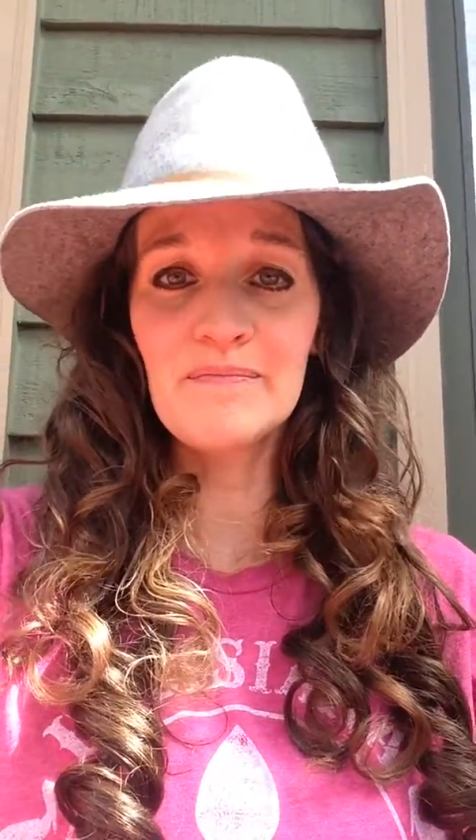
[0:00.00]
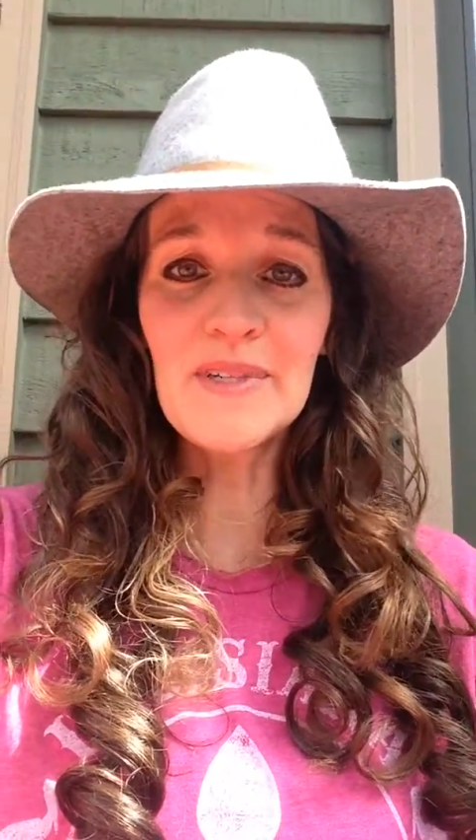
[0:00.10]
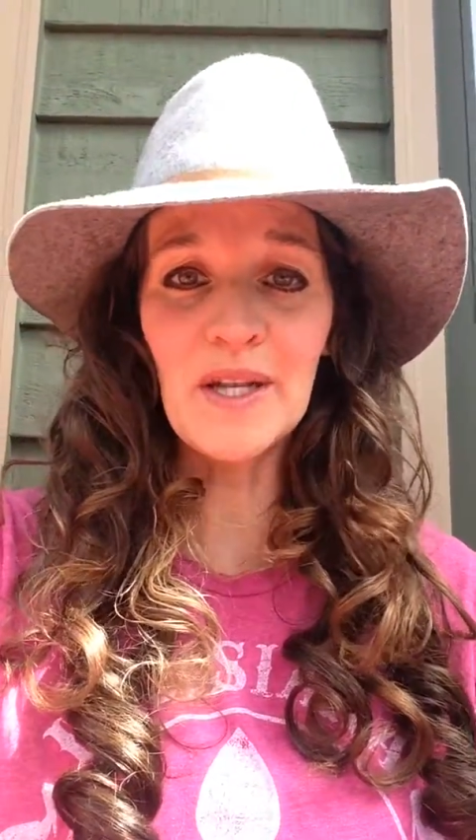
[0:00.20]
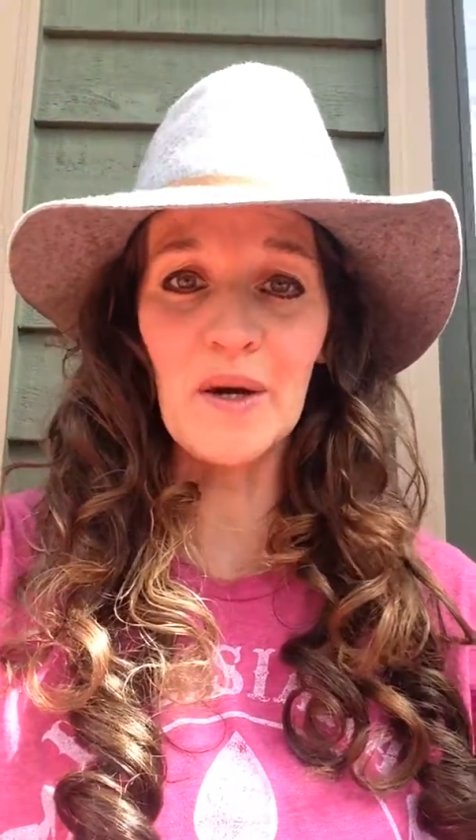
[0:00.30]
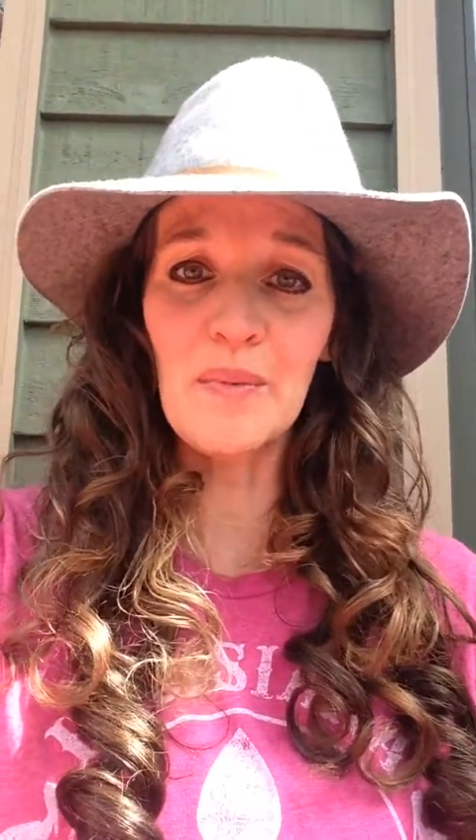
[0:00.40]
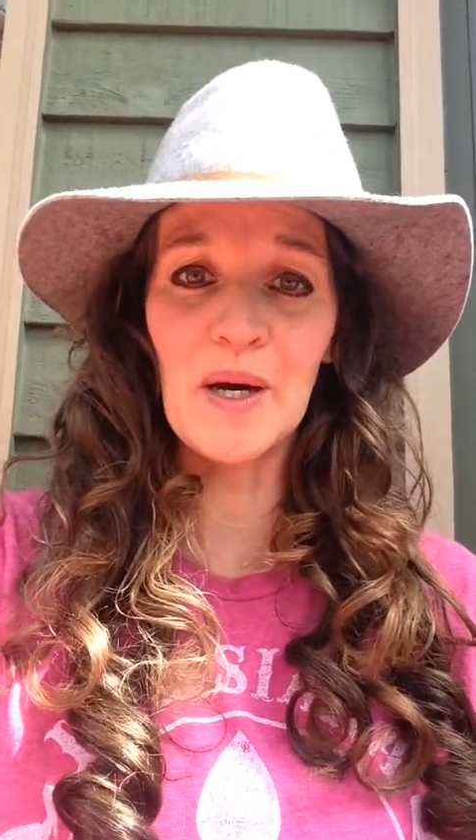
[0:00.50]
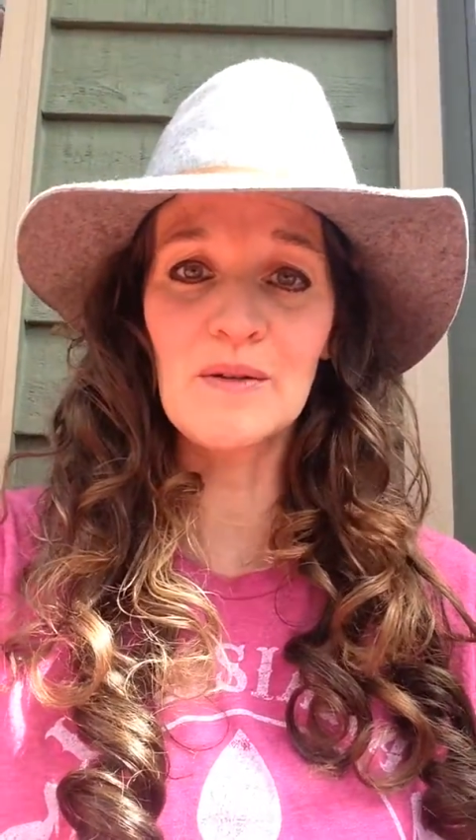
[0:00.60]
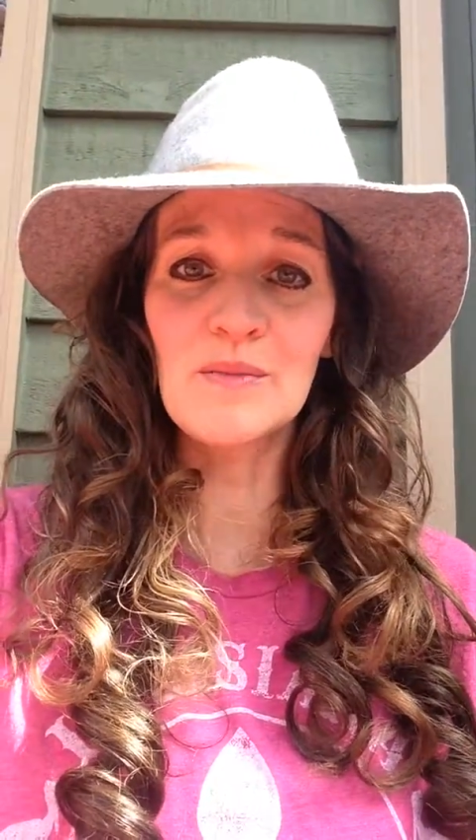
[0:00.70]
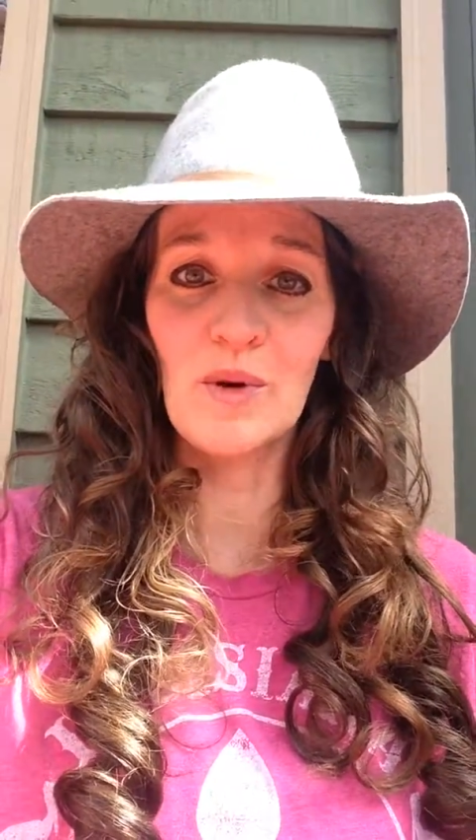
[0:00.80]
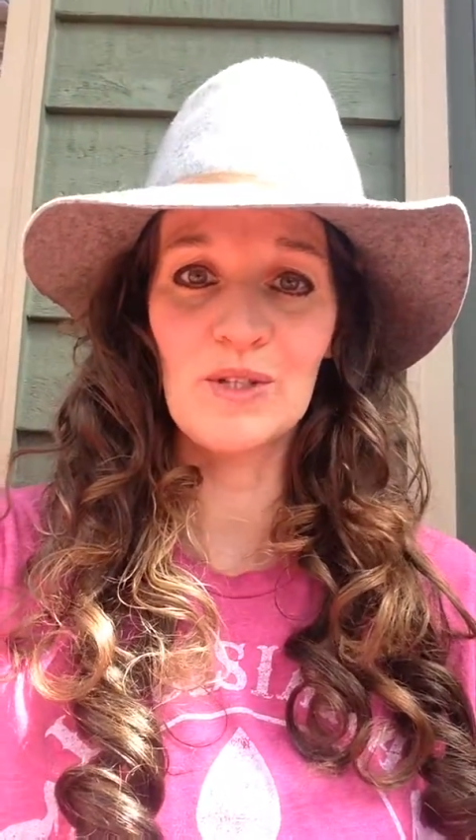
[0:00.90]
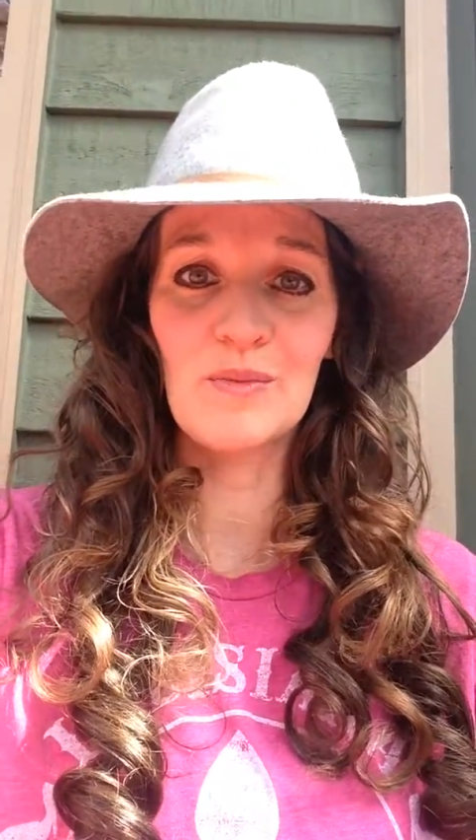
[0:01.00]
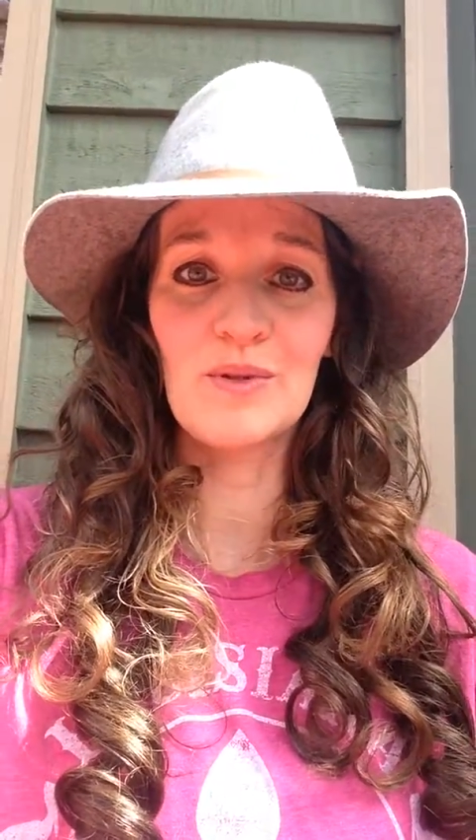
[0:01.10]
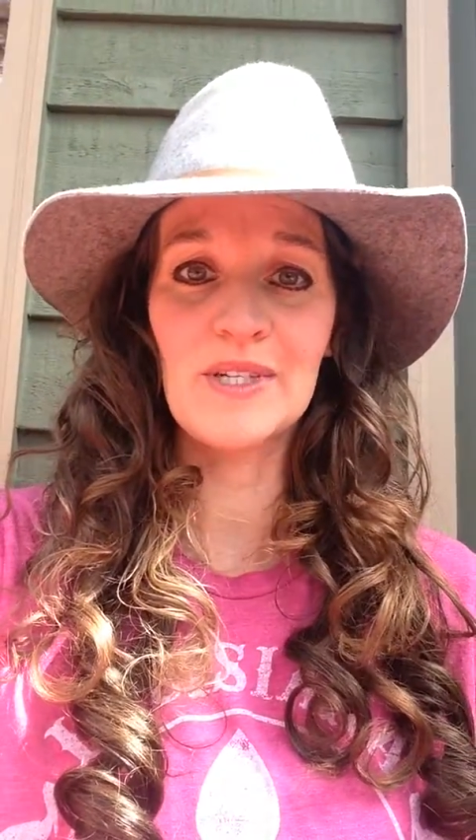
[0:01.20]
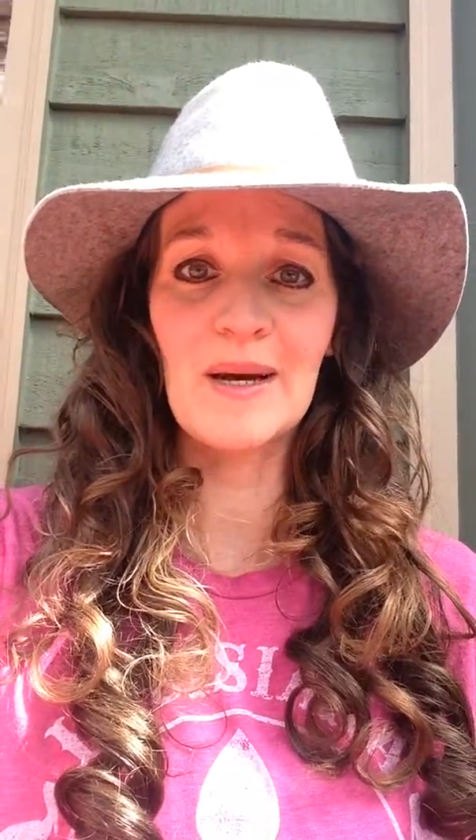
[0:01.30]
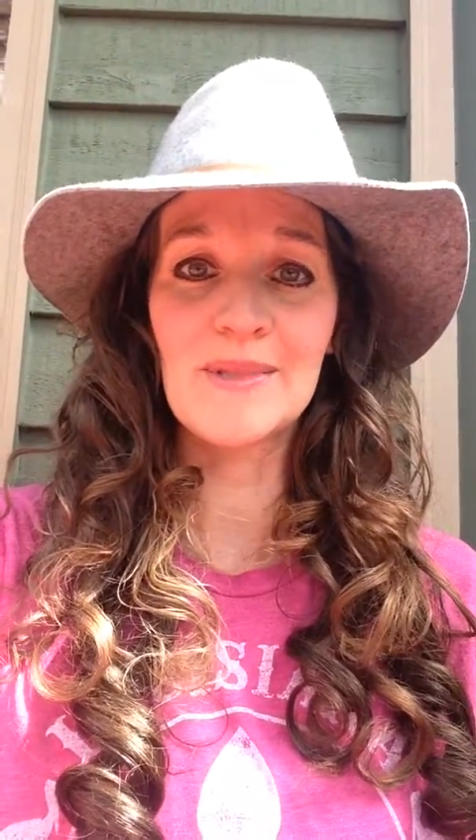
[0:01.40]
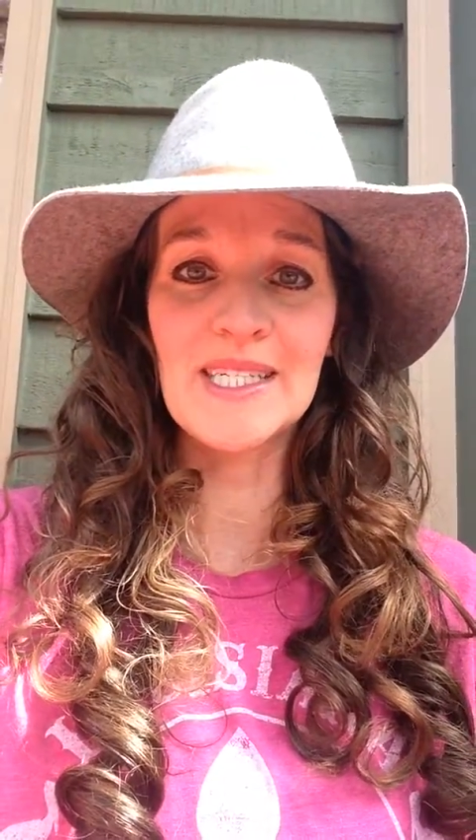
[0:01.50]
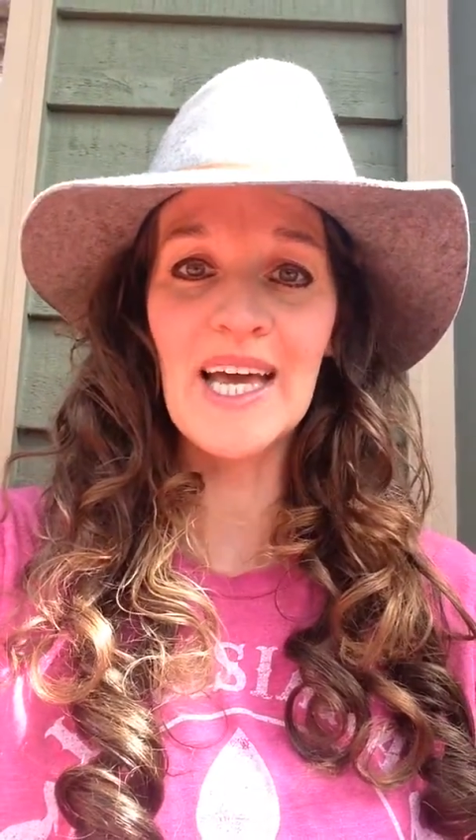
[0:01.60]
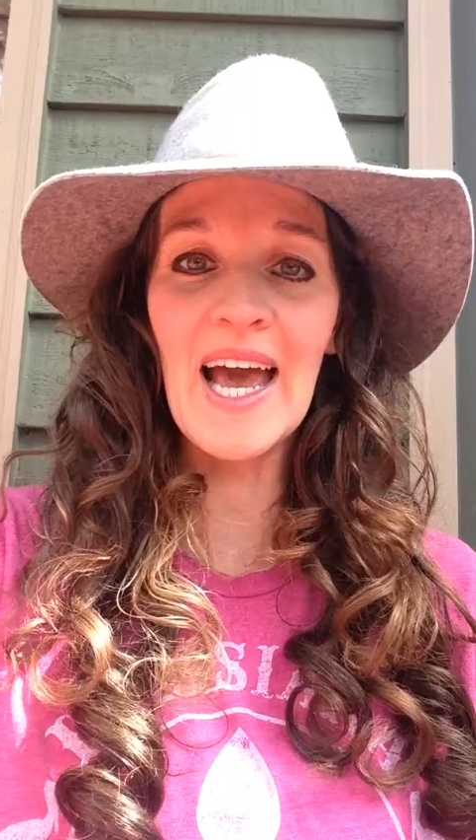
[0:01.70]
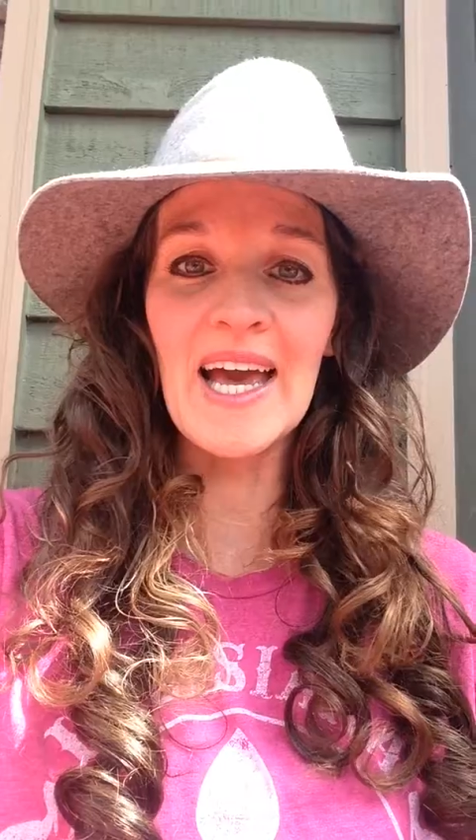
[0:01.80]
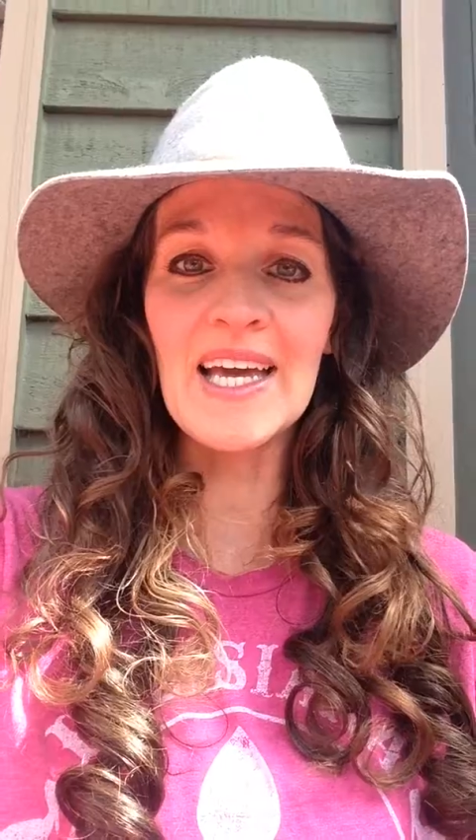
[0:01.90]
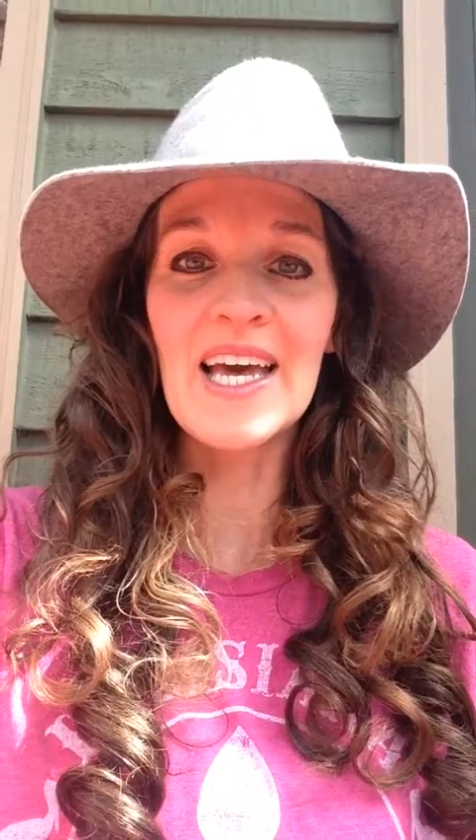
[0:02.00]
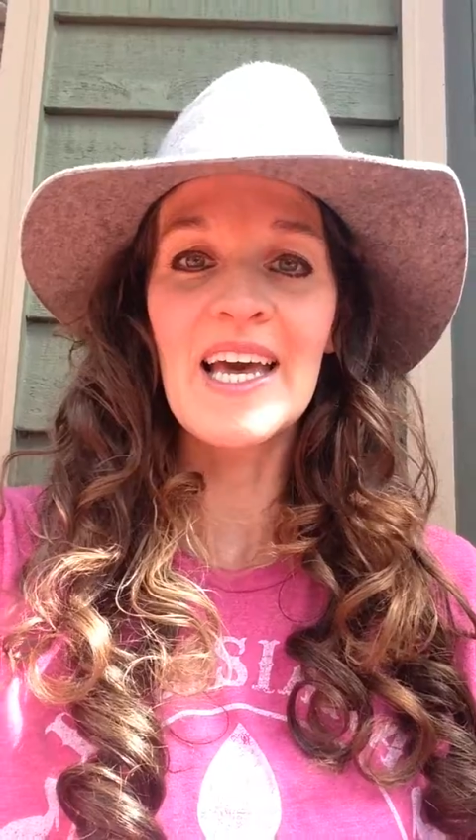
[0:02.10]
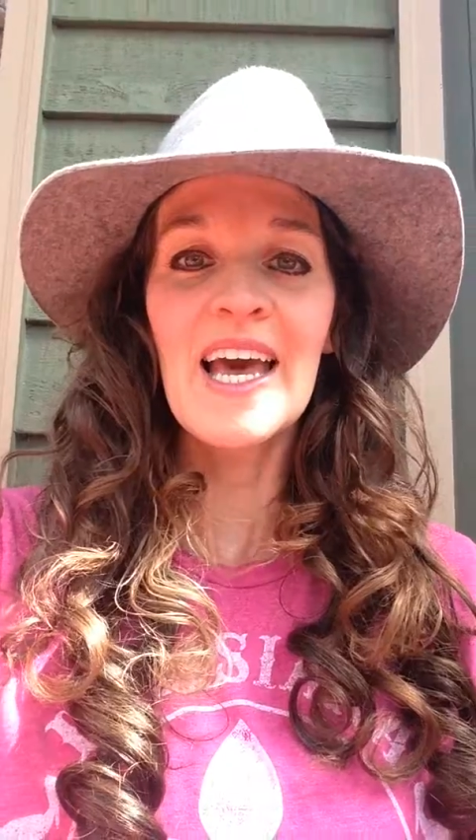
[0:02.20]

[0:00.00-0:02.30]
you know, post multiple times a day.